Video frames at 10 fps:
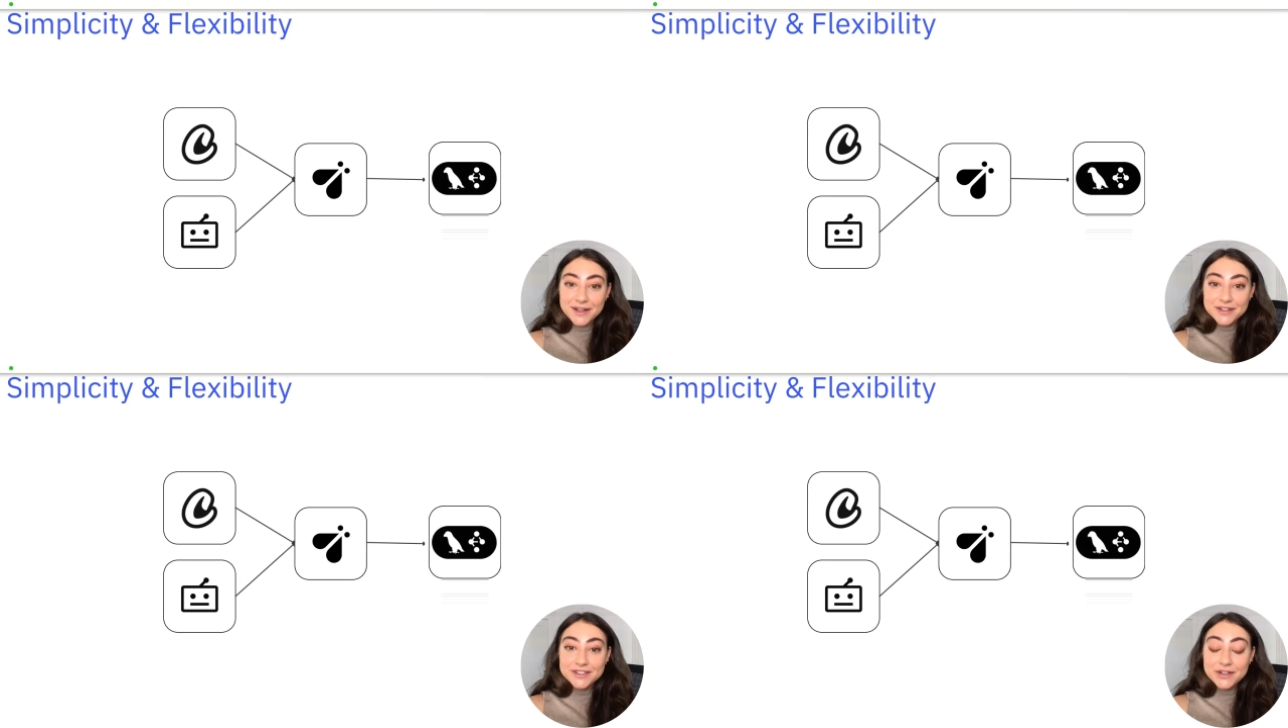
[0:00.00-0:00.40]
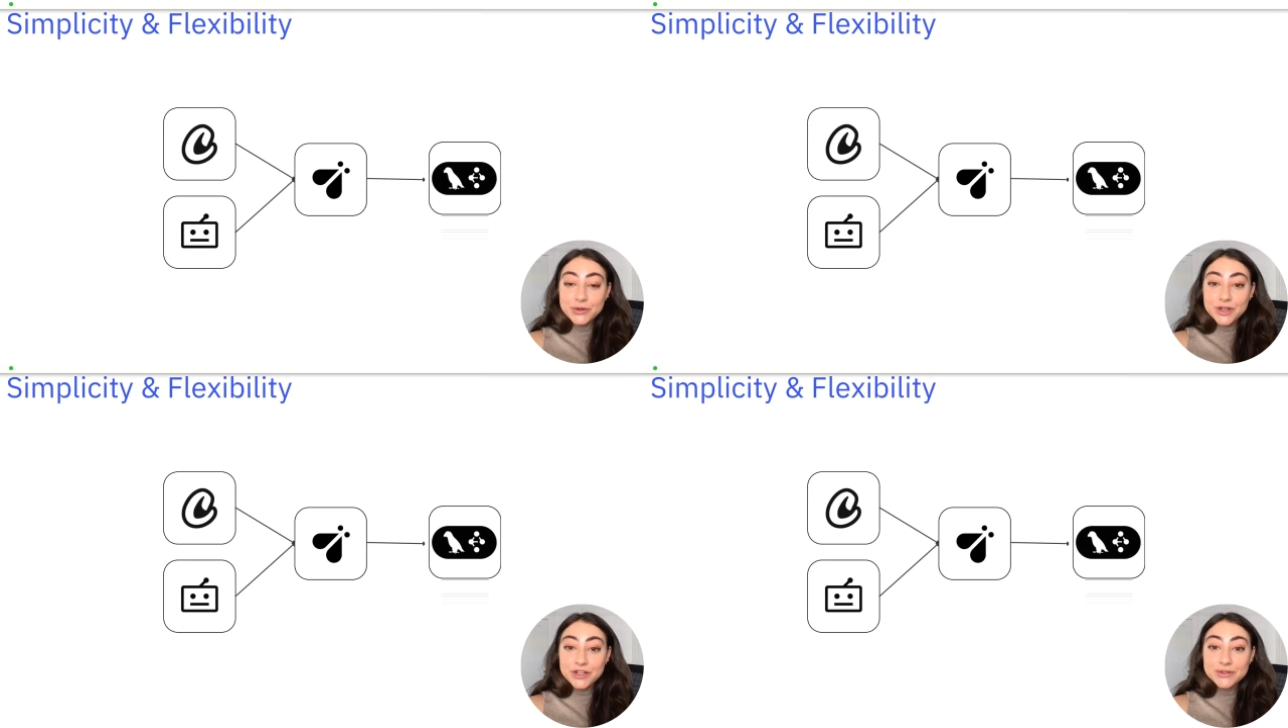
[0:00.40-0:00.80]
so you
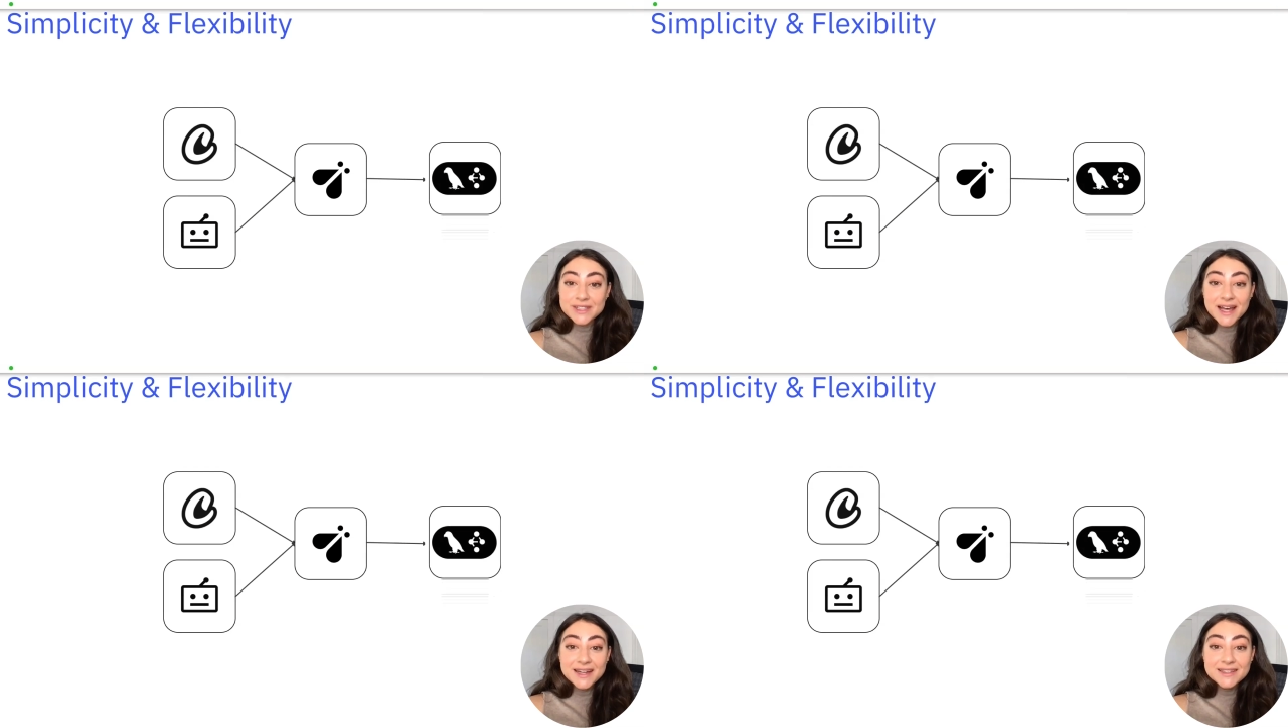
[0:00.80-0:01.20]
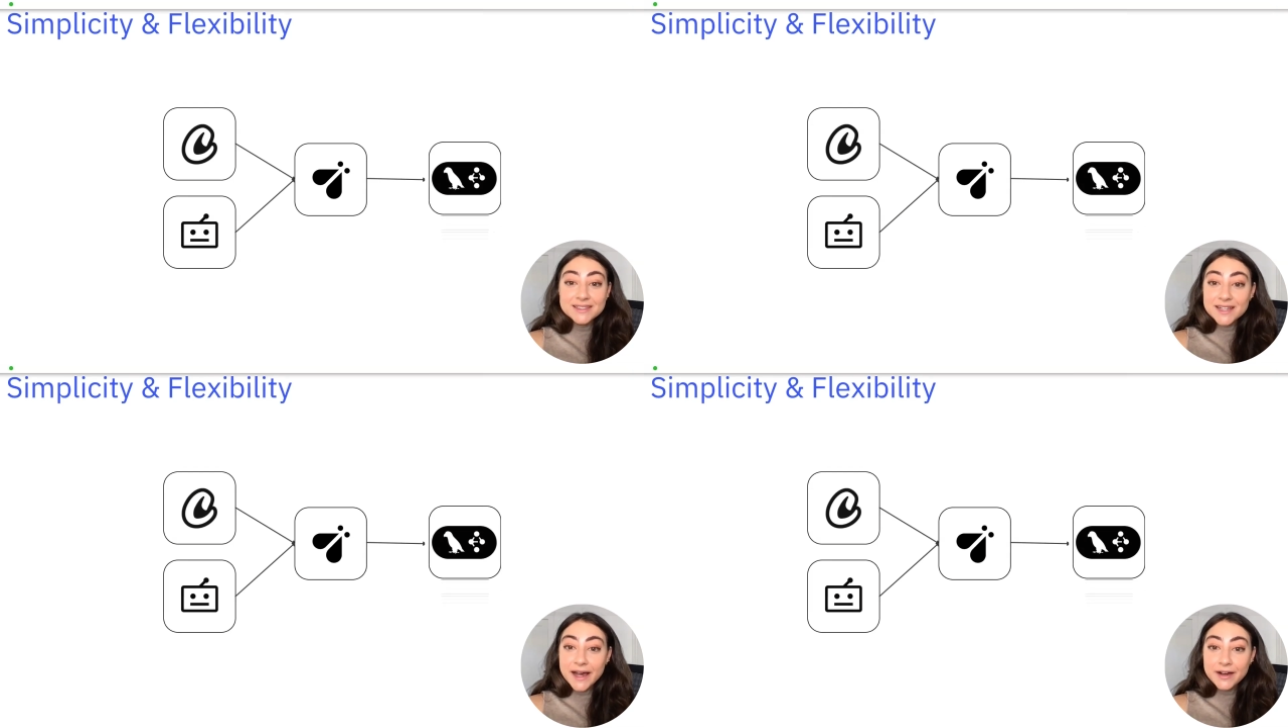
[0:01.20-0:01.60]
can use any
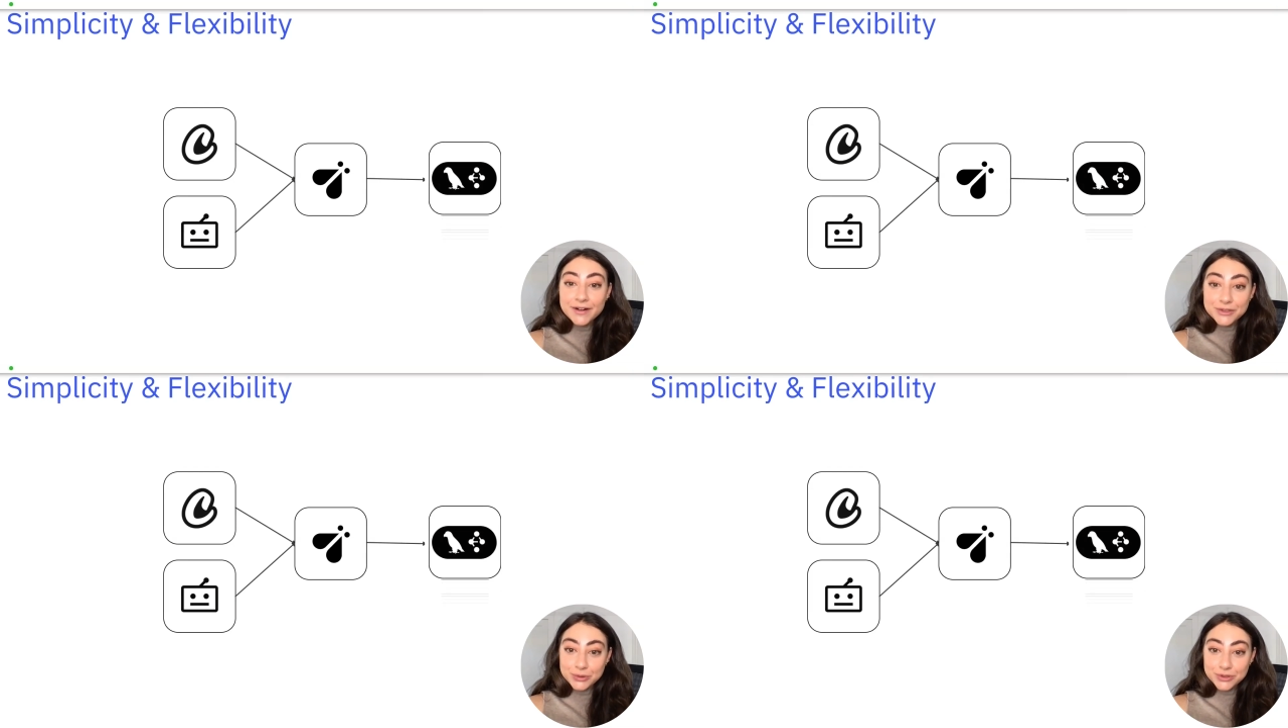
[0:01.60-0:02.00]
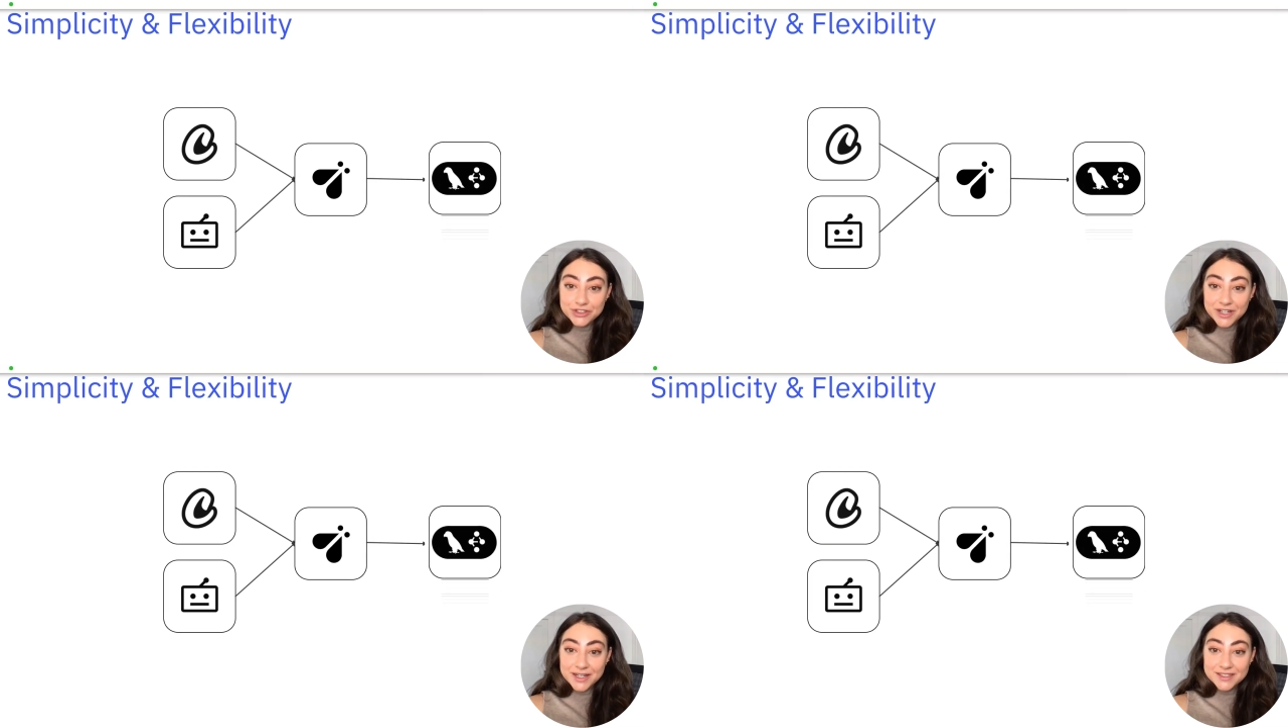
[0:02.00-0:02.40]
stack or
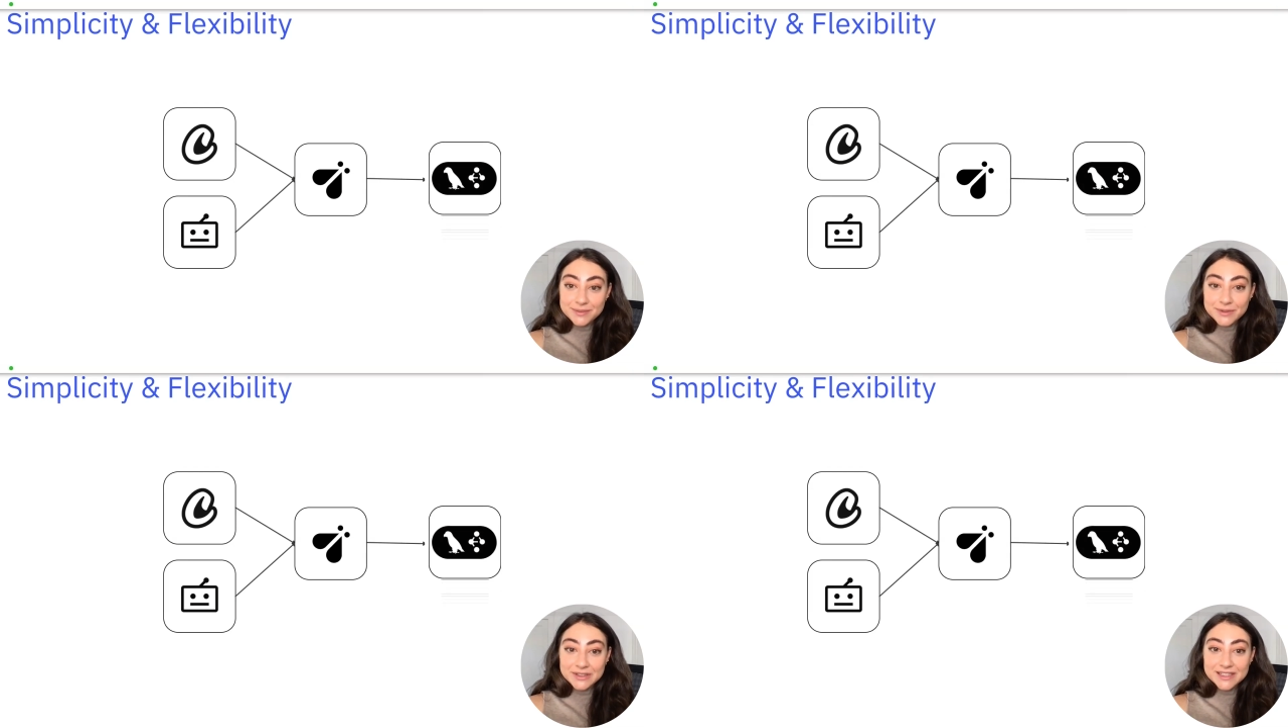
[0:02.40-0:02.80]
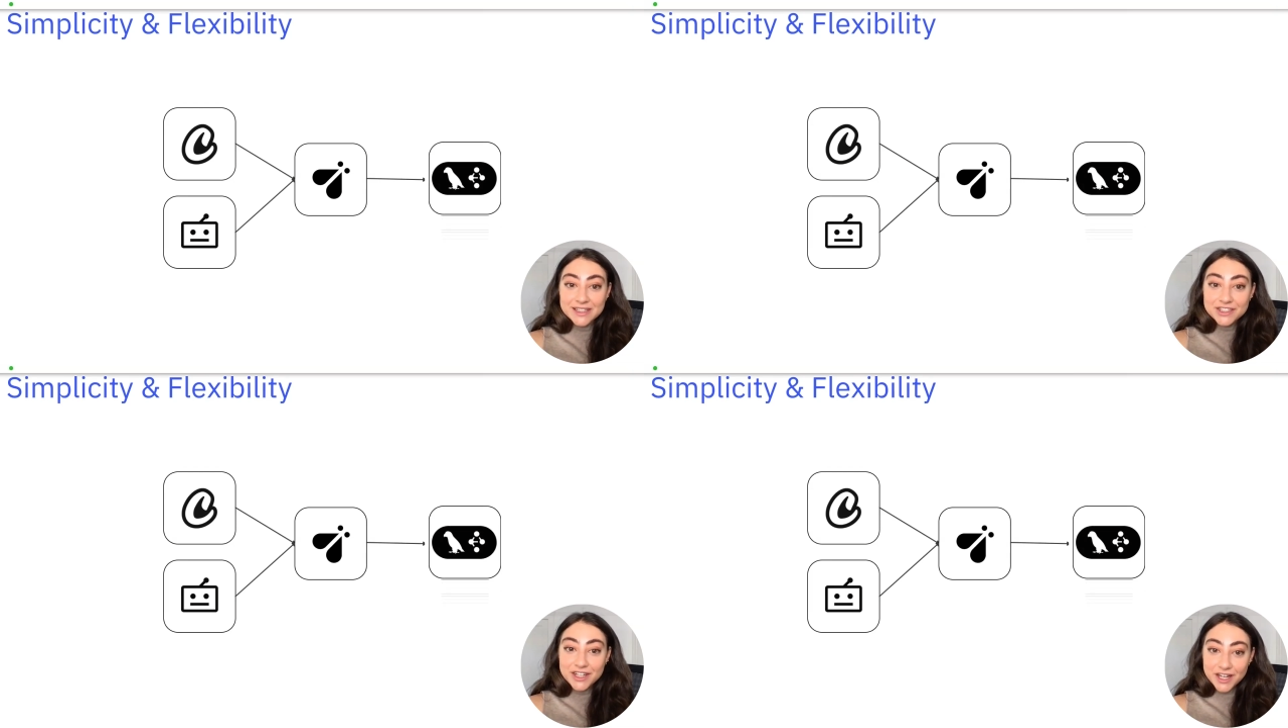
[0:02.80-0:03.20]
toolchain to build
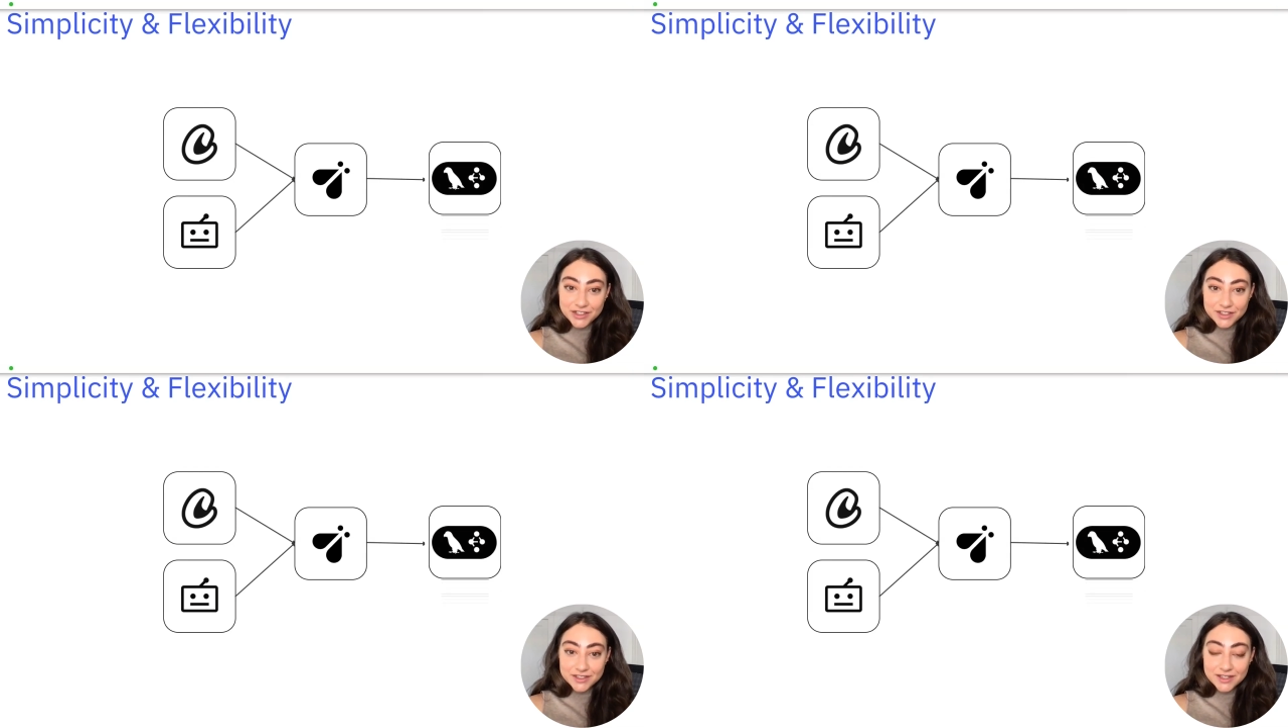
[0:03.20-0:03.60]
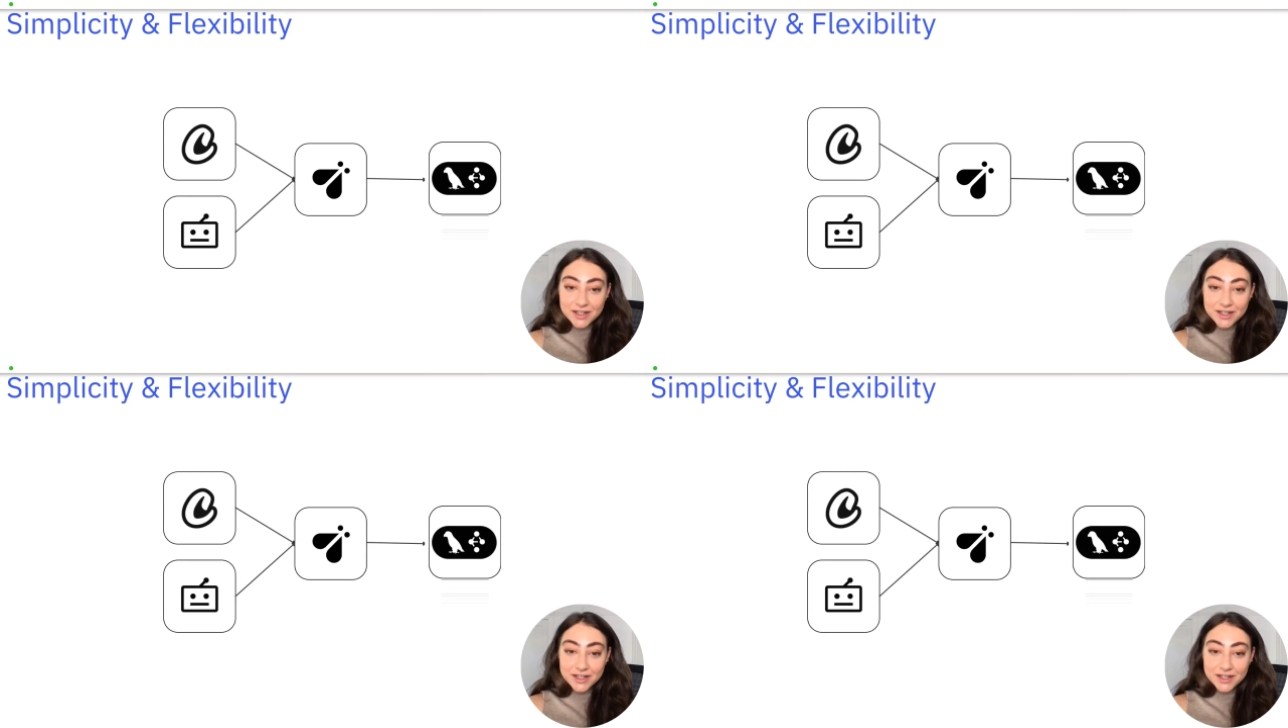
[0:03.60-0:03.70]
each agent,